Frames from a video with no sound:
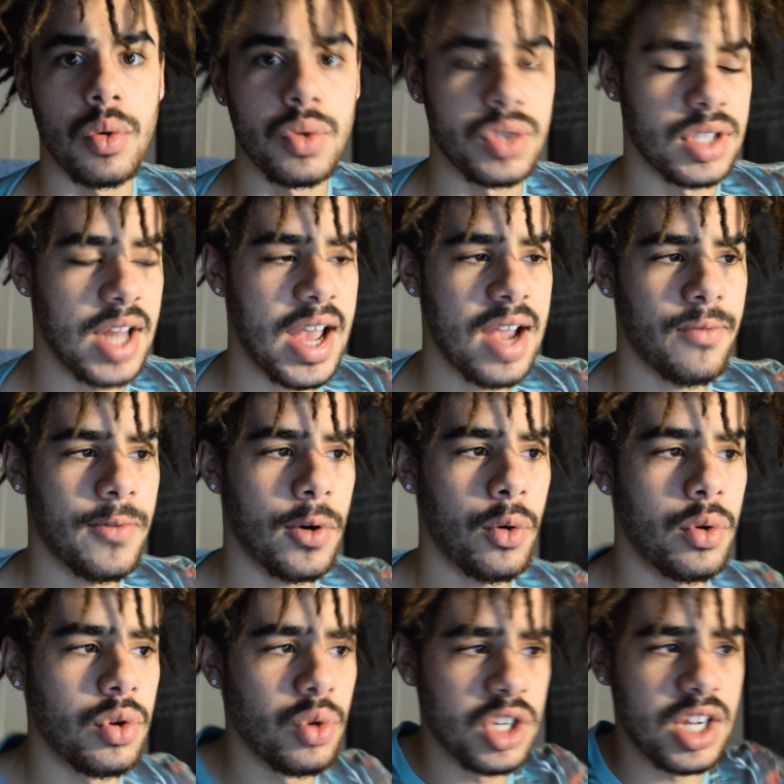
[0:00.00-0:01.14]
It was an afro,
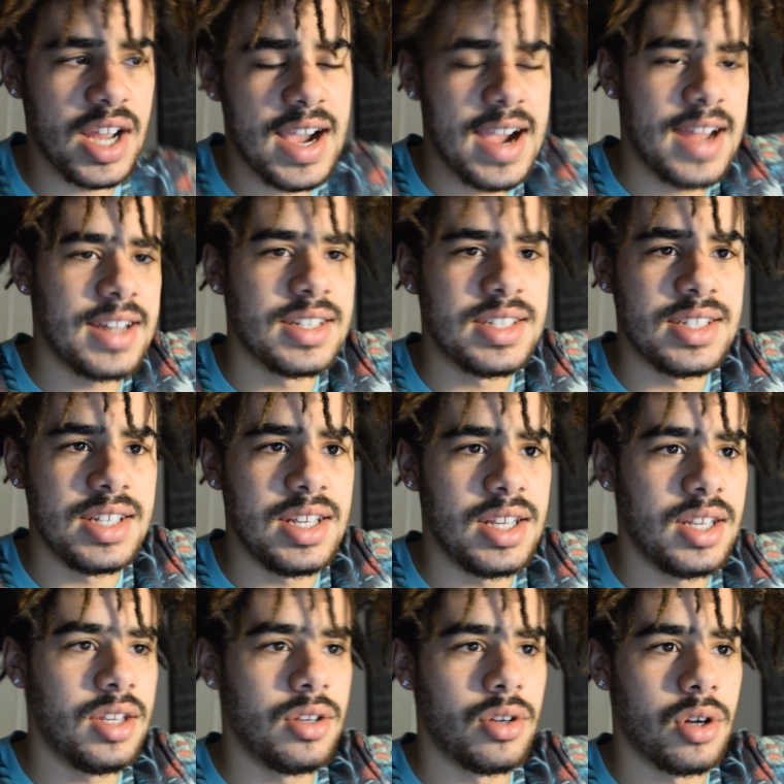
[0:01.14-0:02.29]
and you can kind of see,
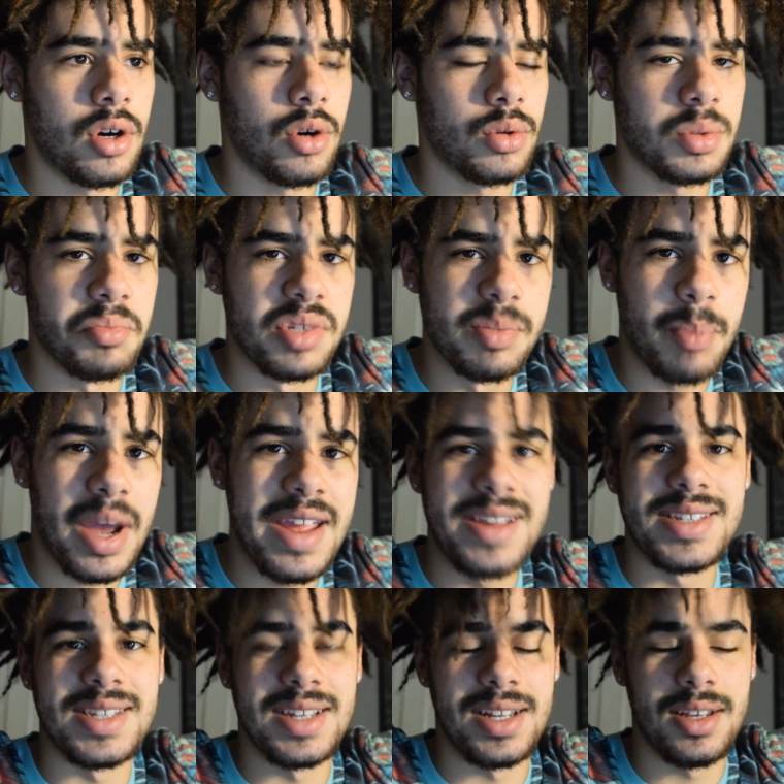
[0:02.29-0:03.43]
some
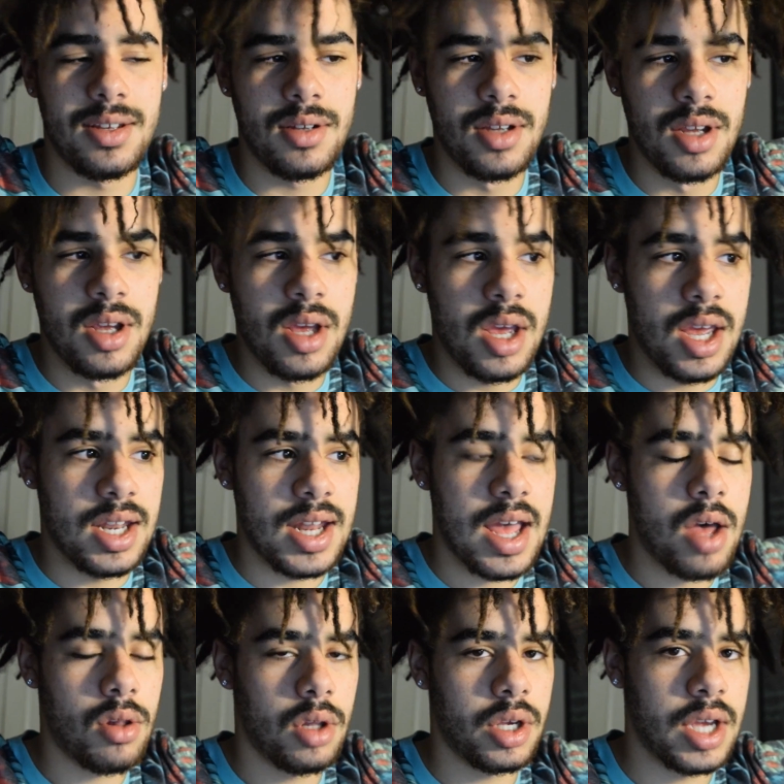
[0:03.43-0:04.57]
spikes in it. And
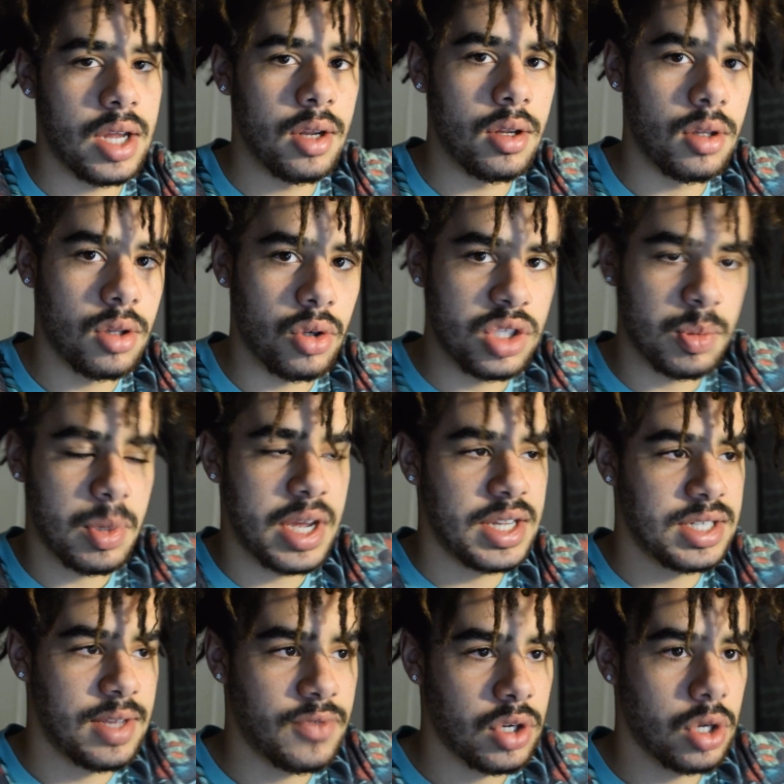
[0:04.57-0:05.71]
now look at it. Those
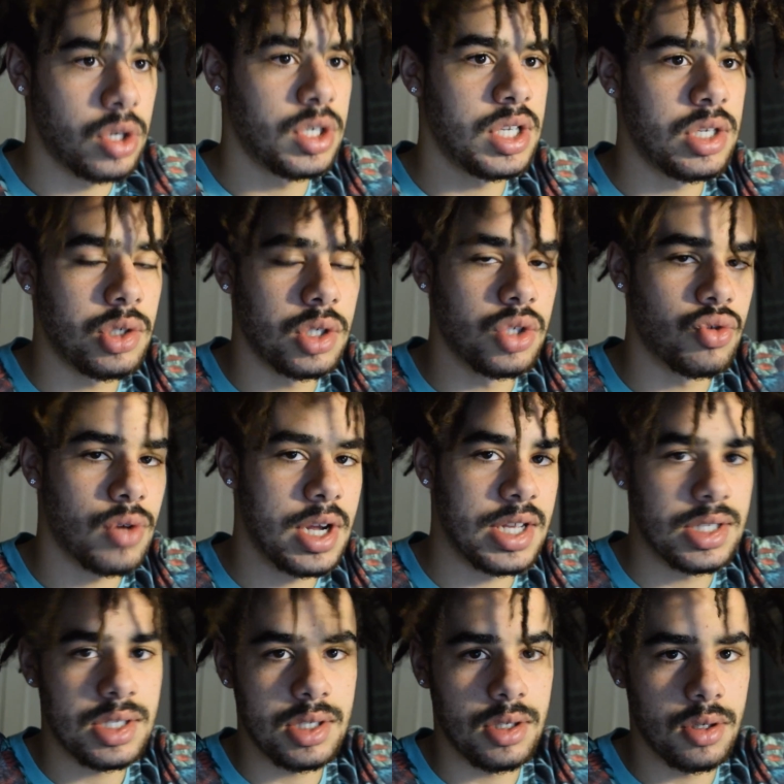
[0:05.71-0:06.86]
spikes have turned into
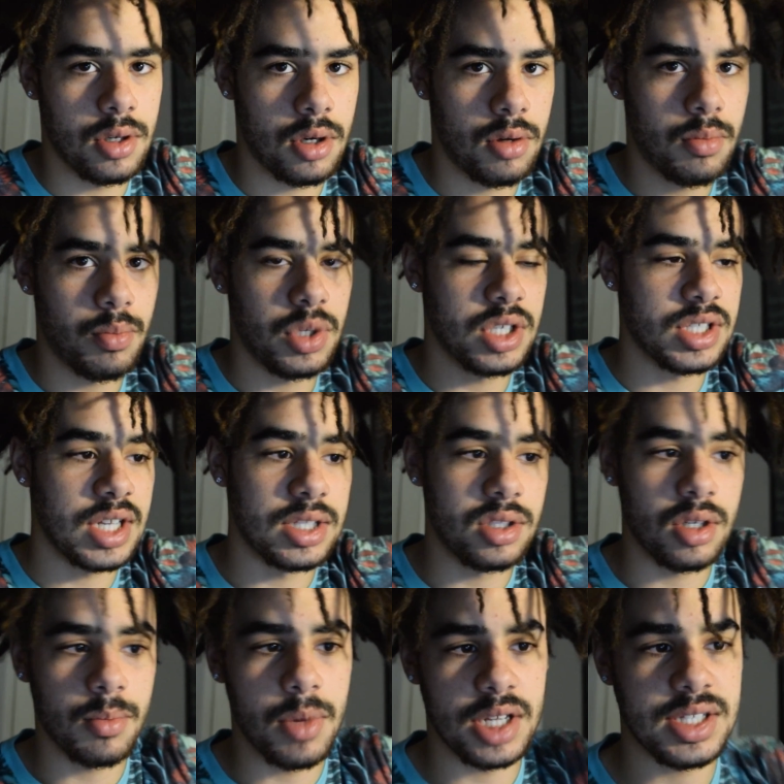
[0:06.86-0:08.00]
dreads, because I
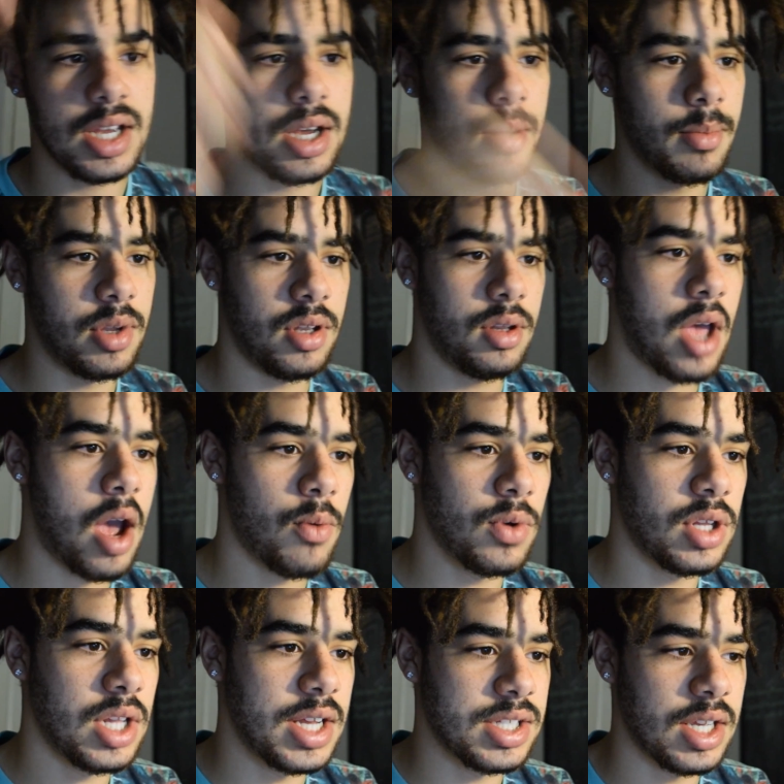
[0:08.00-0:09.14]
took my time and I
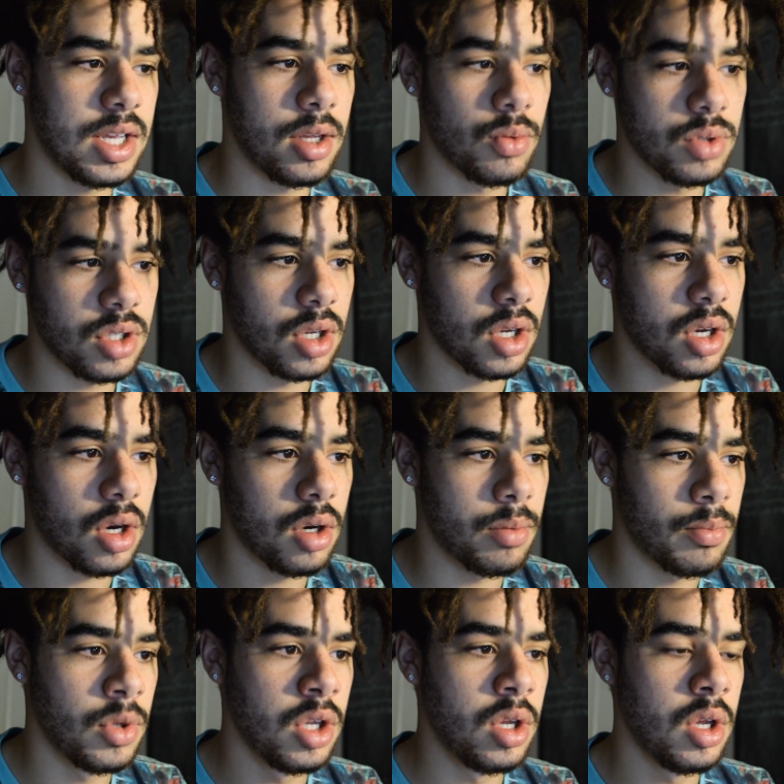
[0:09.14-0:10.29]
realized that it was going to come.